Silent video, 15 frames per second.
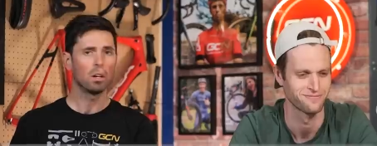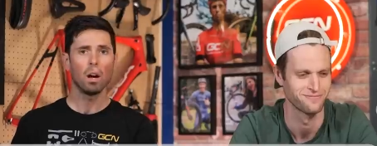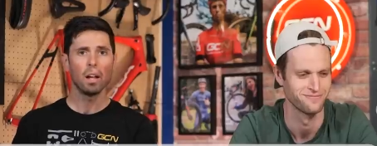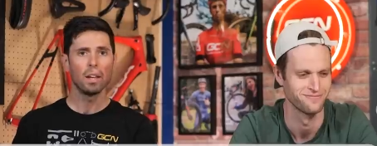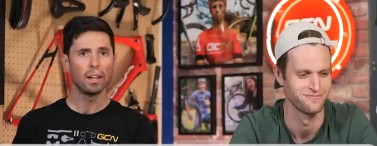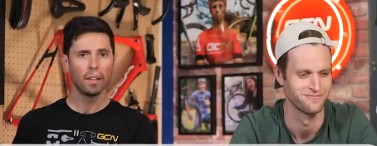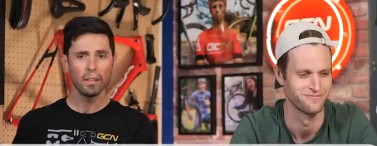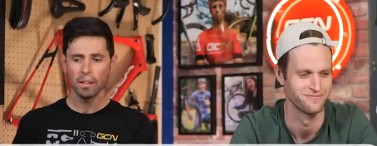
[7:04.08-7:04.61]

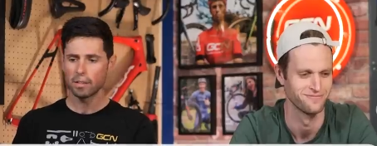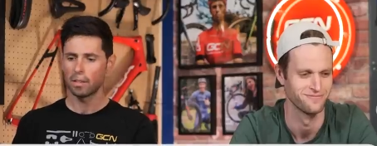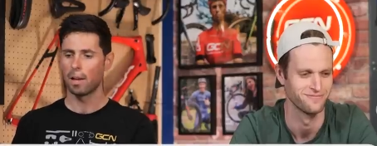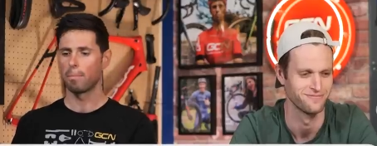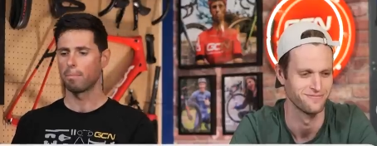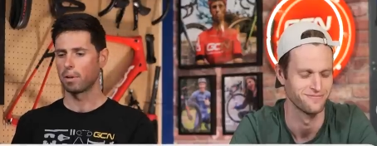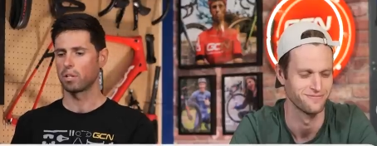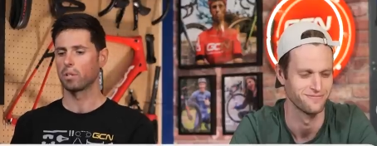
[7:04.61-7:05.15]
Speaker 1: God, another
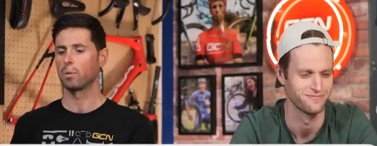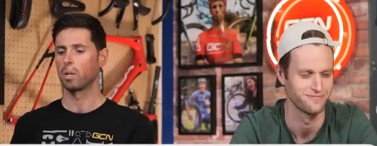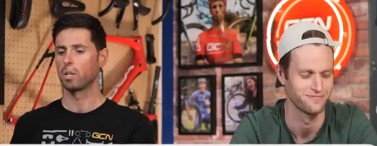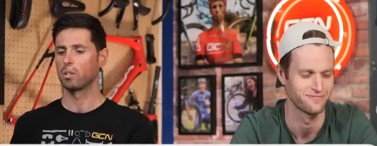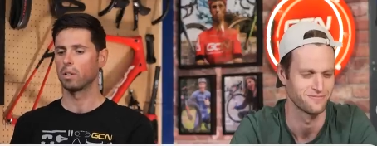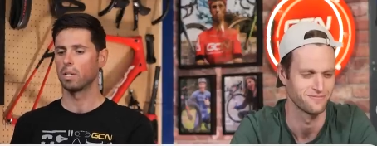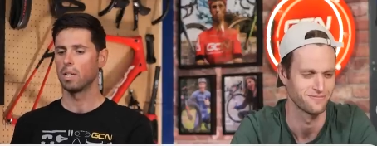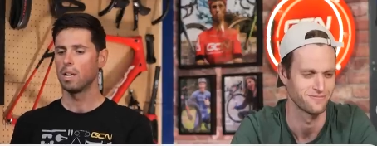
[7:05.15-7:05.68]
tyre pressure
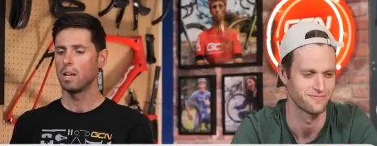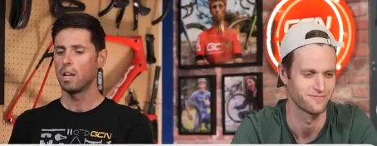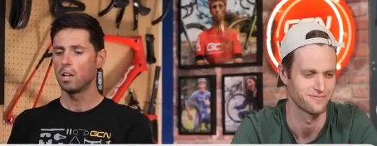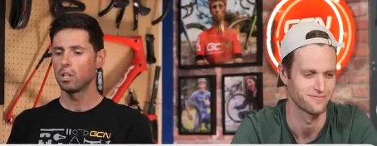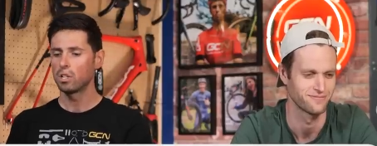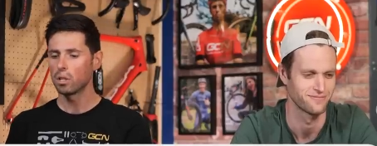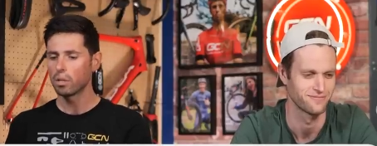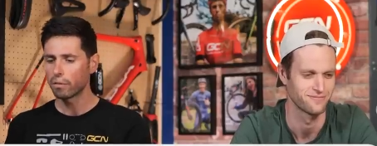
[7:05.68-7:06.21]
question.
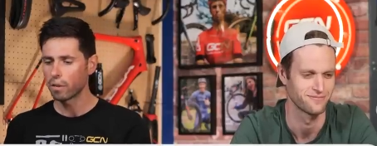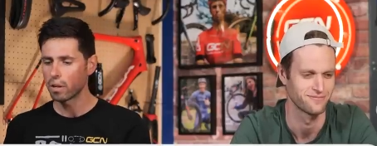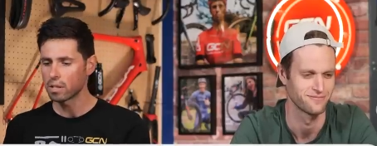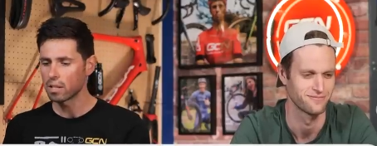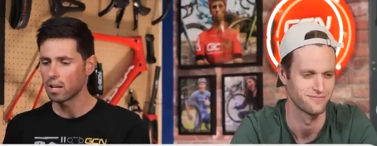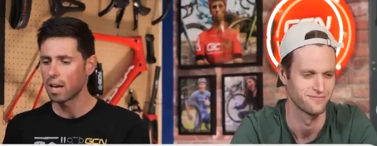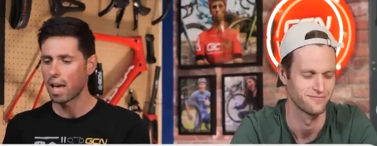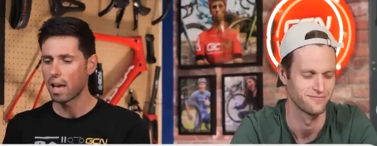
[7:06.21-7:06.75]
Should the
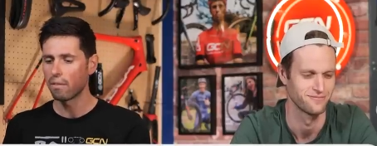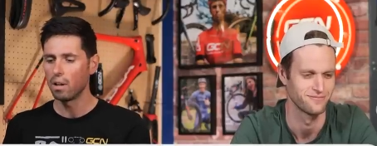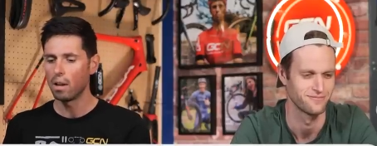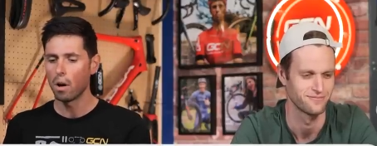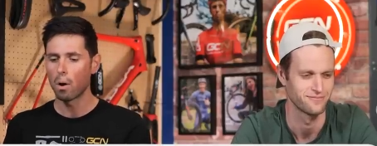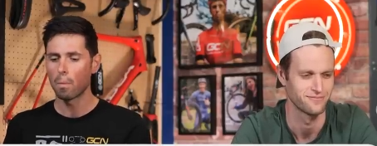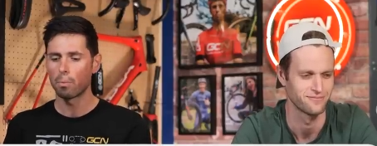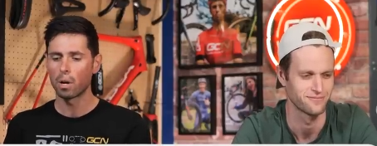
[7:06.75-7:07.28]
front tyre have a
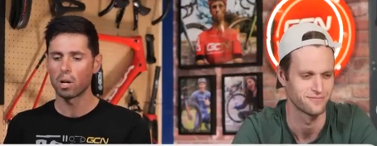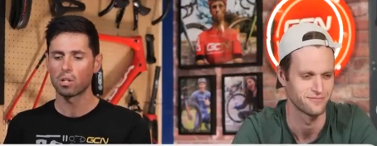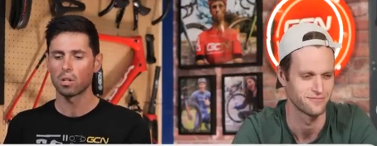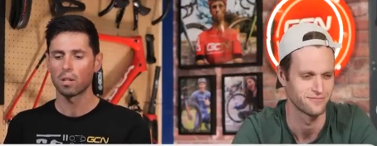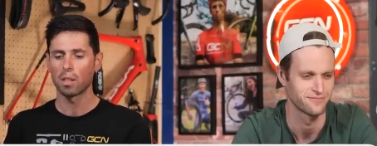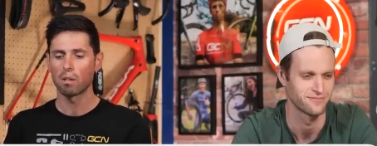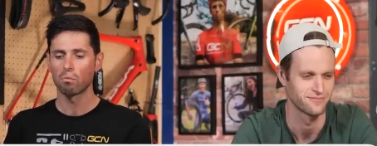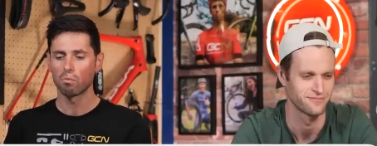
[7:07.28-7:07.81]
lower
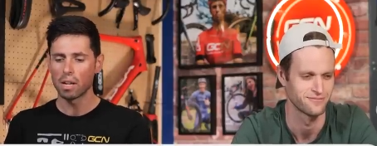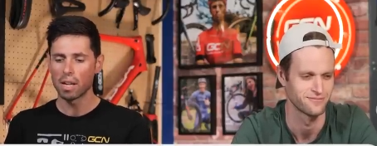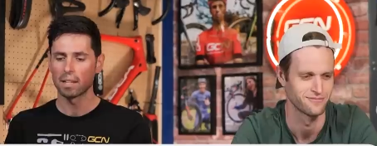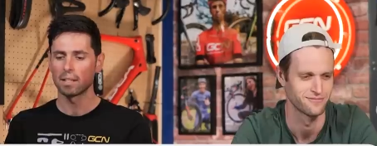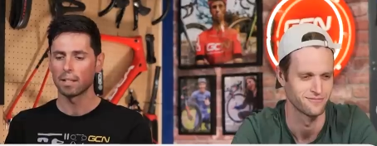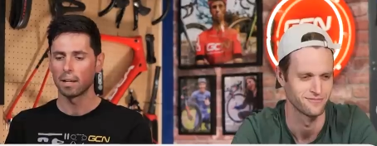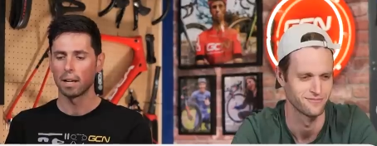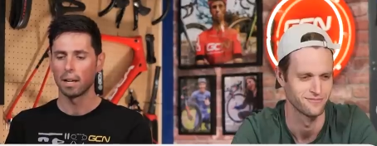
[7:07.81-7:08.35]
pressure than the rear
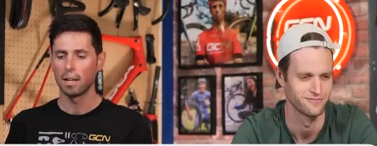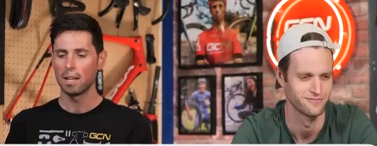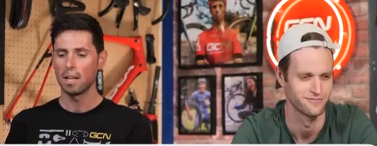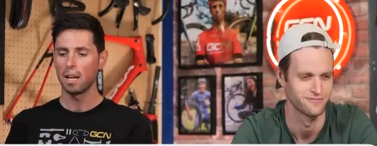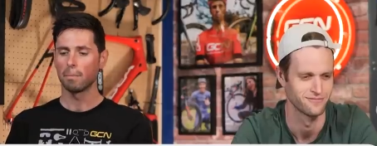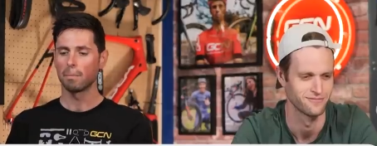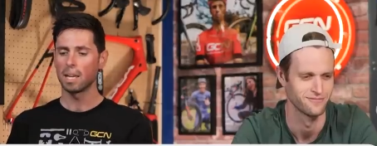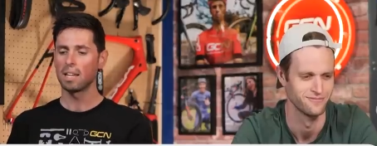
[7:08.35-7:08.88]
tyre?
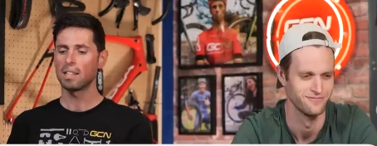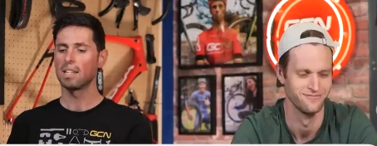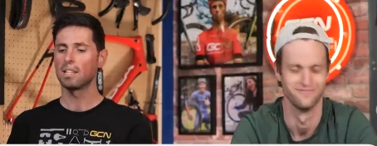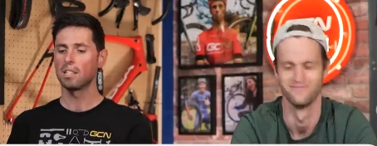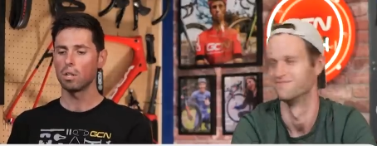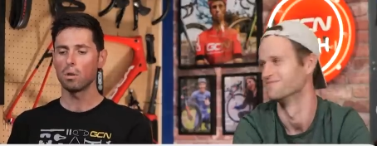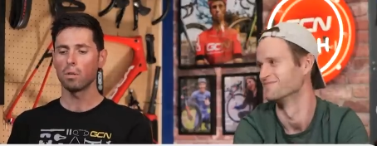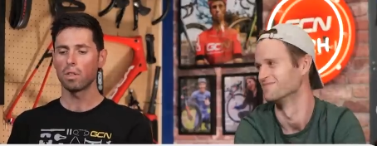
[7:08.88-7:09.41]
I'm
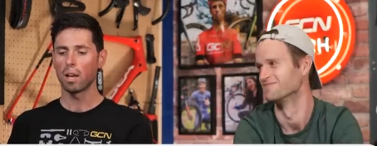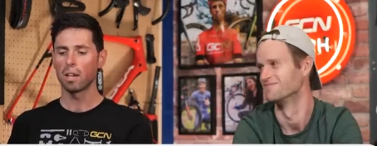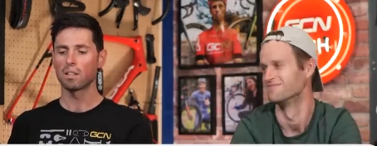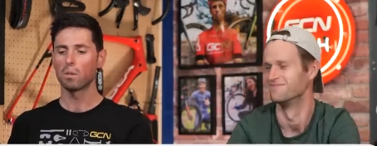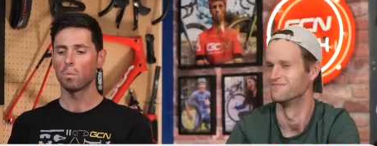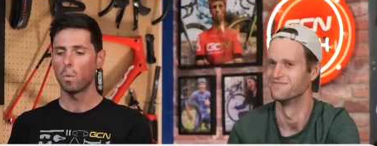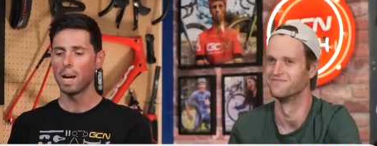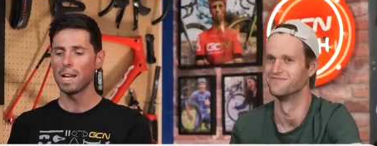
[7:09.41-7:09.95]
guessing 2/3
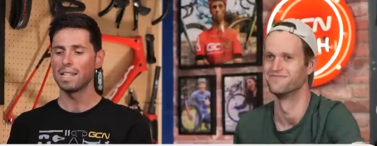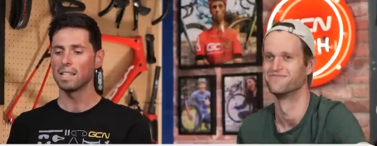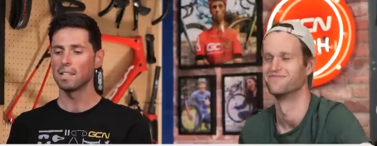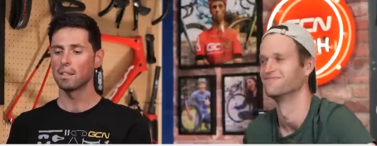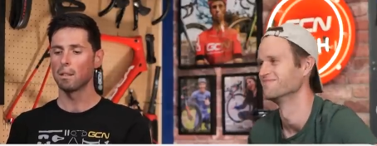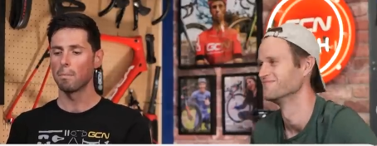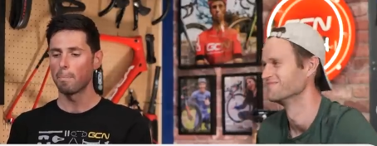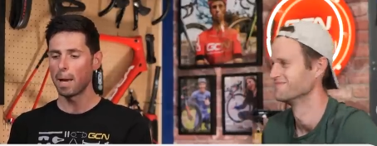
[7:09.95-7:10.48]
of the weight
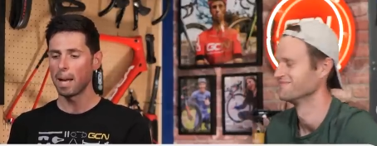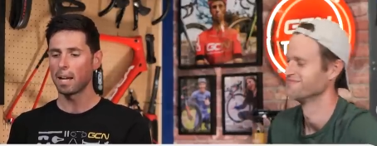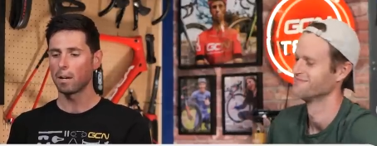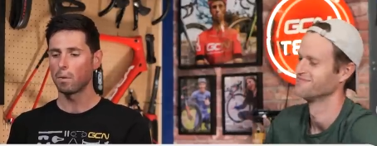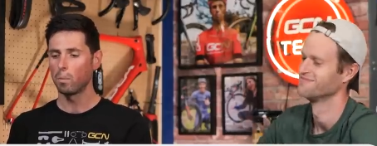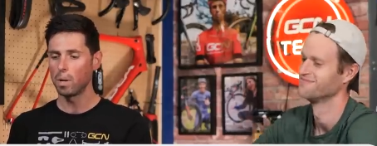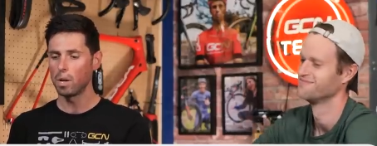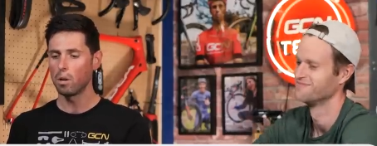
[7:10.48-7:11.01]
is on the
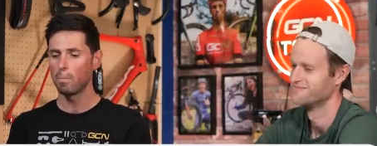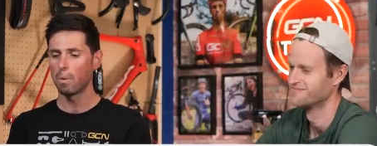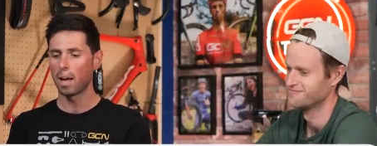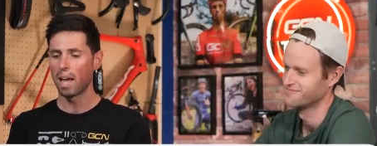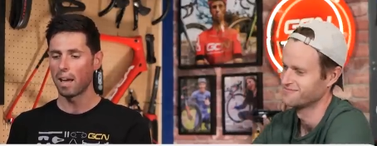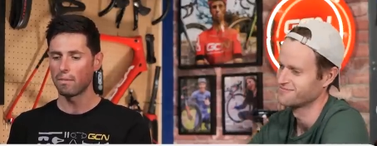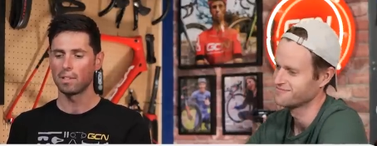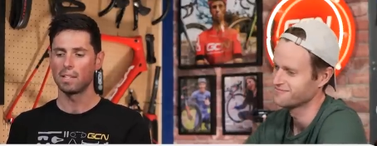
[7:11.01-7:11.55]
back wheel, but
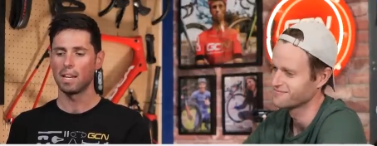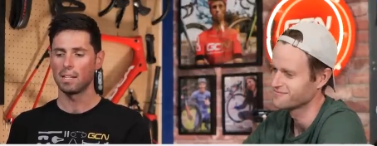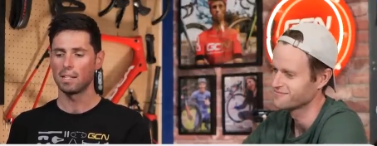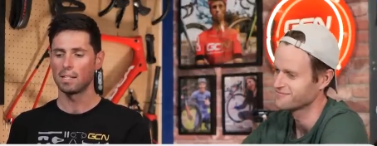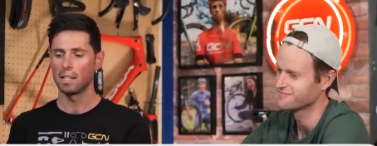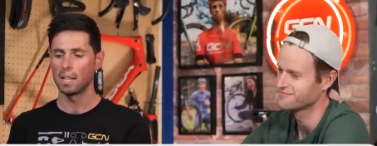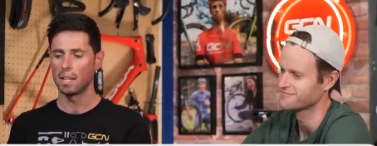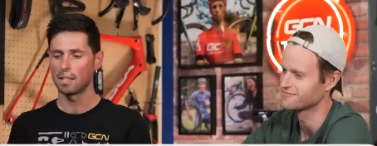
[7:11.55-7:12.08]
I haven't
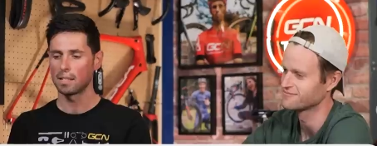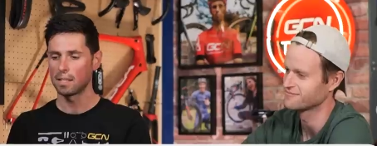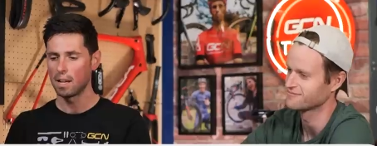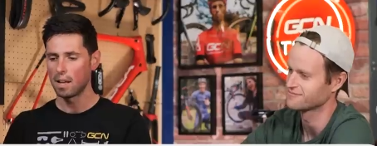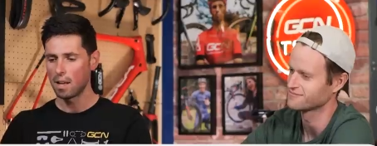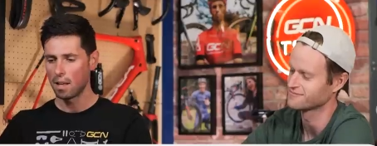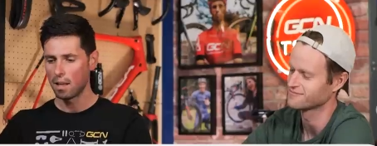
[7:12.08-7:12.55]
tested this.